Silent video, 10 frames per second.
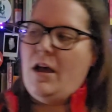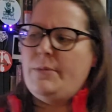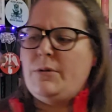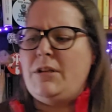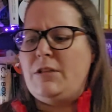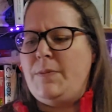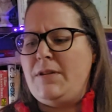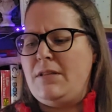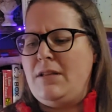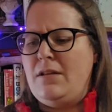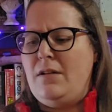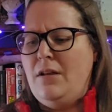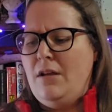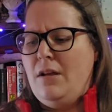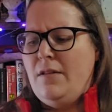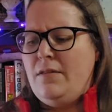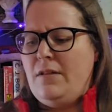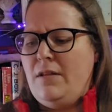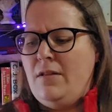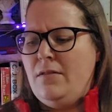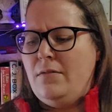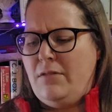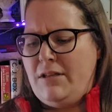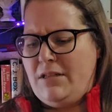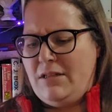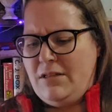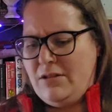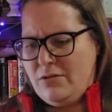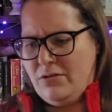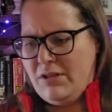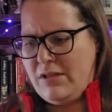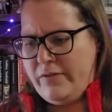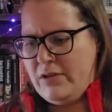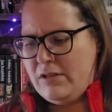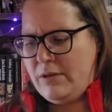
Um, so it takes place in the late 60s, early 70s,